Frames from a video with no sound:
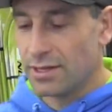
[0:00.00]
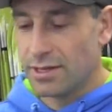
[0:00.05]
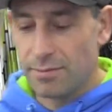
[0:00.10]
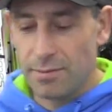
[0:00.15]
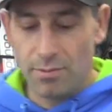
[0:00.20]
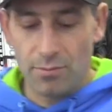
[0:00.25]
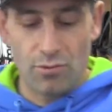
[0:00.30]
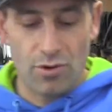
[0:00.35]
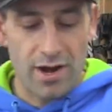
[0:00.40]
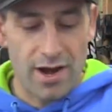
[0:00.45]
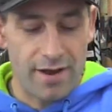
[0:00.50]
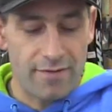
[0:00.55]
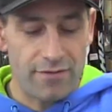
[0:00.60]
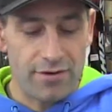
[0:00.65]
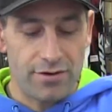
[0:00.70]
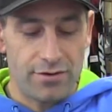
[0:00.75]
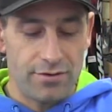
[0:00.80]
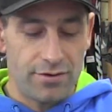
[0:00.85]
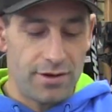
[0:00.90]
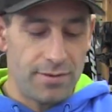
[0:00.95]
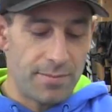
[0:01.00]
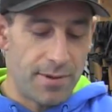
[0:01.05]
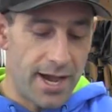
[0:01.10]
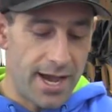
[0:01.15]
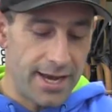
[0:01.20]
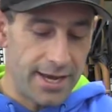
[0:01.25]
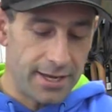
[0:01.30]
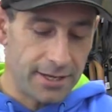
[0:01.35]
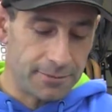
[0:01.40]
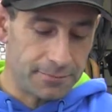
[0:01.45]
a little bit more heavier duty
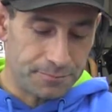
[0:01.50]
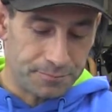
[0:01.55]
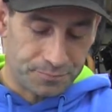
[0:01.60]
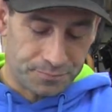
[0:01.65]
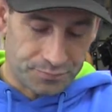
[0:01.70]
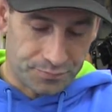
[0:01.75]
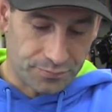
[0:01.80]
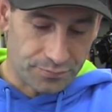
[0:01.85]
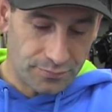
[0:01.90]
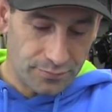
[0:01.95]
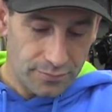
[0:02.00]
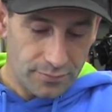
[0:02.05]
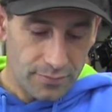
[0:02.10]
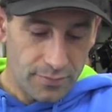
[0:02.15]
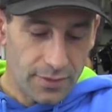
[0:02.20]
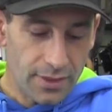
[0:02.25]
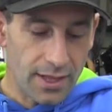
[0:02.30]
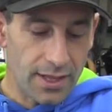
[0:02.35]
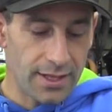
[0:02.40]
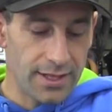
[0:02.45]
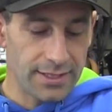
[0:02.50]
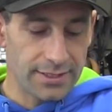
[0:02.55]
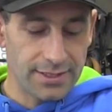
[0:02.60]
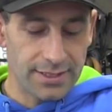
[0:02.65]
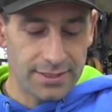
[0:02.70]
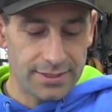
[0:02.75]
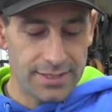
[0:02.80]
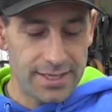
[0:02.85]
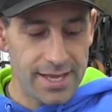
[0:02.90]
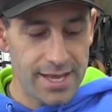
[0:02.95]
binding. This
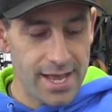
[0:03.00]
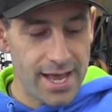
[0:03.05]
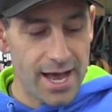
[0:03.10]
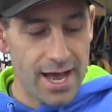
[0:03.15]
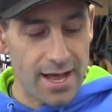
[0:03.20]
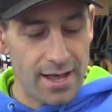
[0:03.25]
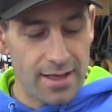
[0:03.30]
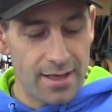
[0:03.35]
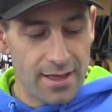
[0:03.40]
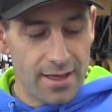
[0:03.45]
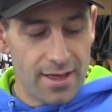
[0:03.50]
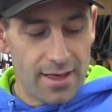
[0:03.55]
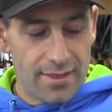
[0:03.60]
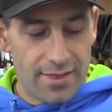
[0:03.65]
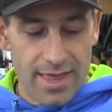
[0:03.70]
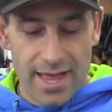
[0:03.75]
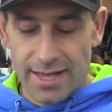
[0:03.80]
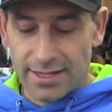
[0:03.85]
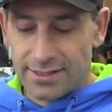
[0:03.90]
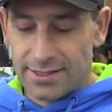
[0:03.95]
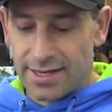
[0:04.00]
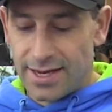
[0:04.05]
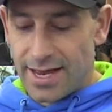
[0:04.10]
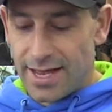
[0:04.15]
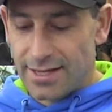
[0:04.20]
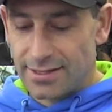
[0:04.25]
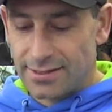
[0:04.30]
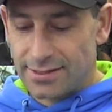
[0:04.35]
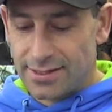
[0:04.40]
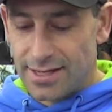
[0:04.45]
is the
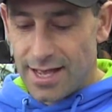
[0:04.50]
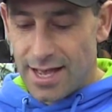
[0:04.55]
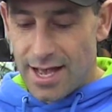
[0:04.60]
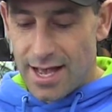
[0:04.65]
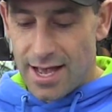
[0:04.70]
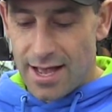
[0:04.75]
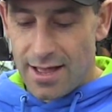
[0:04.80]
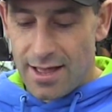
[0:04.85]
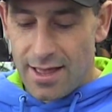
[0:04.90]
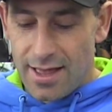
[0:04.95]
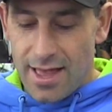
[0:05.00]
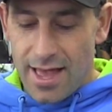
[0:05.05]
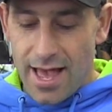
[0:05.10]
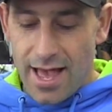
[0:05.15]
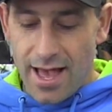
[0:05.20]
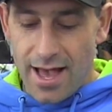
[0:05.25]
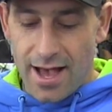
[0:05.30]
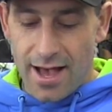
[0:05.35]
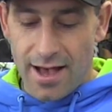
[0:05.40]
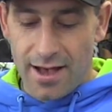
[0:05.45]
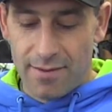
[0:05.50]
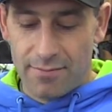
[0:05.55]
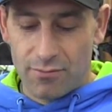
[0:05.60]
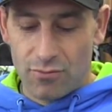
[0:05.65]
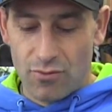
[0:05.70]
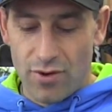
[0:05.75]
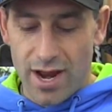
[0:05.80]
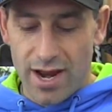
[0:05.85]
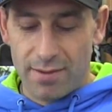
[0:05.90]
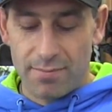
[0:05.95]
S&S
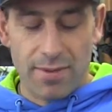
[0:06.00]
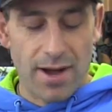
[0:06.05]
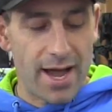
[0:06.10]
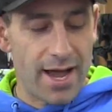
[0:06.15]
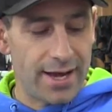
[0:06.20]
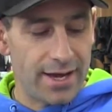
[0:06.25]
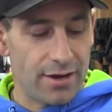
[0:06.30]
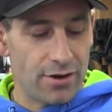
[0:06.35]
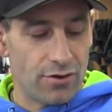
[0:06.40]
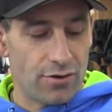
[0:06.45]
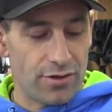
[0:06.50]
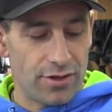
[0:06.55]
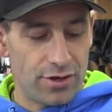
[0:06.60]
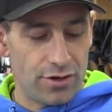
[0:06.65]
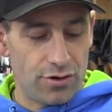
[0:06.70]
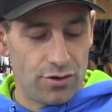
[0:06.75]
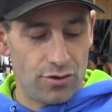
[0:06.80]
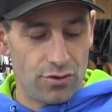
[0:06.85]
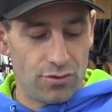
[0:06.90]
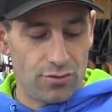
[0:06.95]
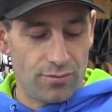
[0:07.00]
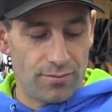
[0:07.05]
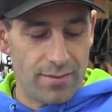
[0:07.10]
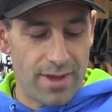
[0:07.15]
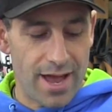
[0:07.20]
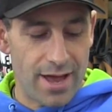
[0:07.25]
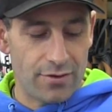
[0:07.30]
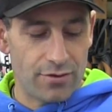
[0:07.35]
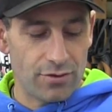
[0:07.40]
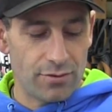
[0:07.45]
Raid binding, or the new
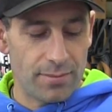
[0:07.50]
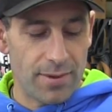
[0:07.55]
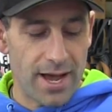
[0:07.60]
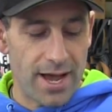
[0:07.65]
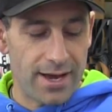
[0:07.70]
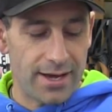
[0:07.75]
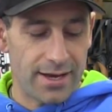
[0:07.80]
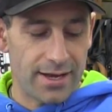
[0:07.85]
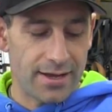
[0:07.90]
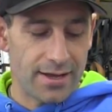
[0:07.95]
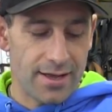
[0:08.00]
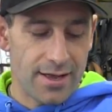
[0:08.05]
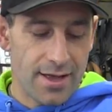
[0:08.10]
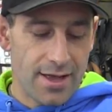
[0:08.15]
manual binding.